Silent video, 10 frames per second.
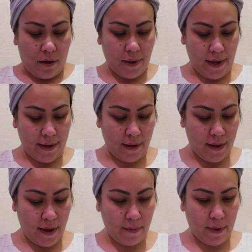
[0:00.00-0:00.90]

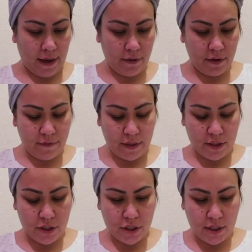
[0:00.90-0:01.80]
Okay, I'm out of
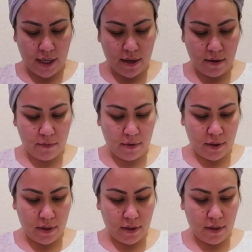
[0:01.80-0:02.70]
the
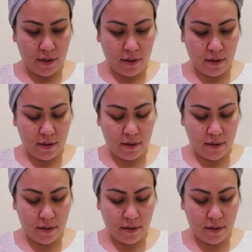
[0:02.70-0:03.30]
shower.